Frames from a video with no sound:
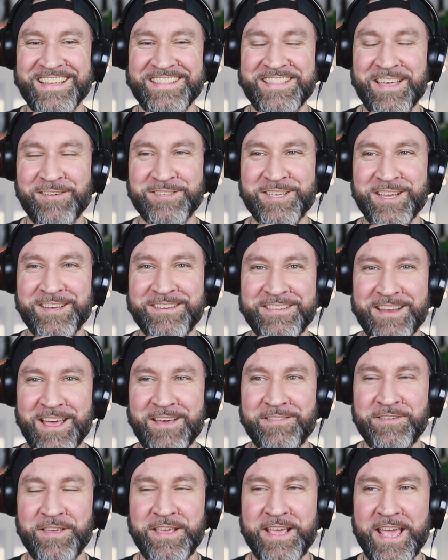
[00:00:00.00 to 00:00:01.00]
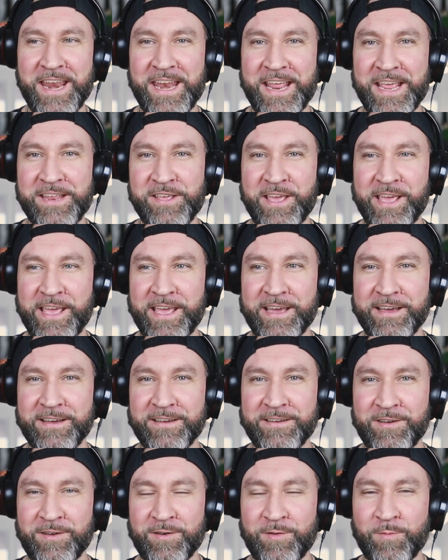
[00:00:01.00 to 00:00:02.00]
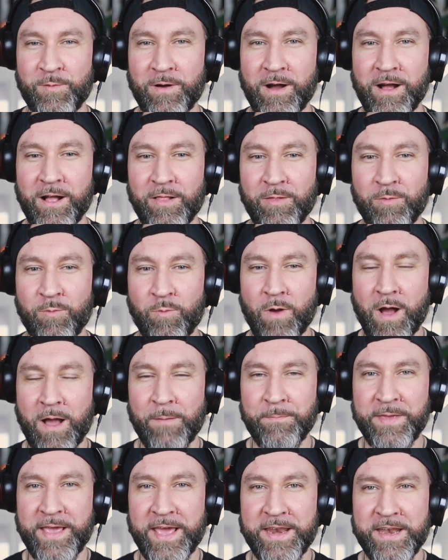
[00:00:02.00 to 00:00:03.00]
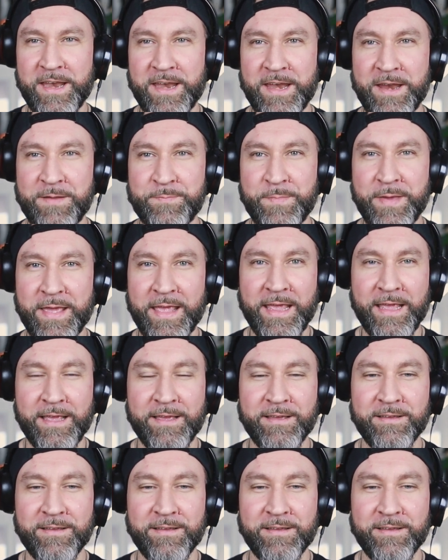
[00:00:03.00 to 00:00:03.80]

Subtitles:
That was good. No, you get it in your ear while I'm getting it in me.